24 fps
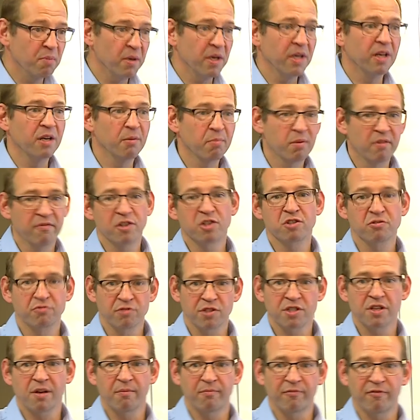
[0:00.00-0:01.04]
put in a provisional
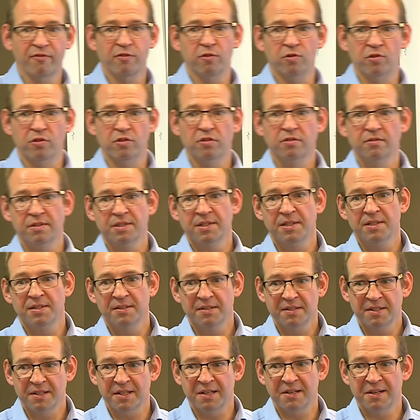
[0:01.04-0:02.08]
sum for,
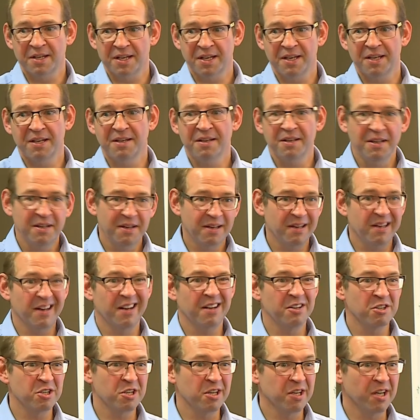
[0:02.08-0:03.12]
okay, and
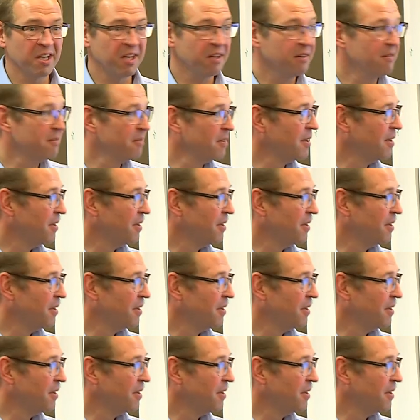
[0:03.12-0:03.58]
actually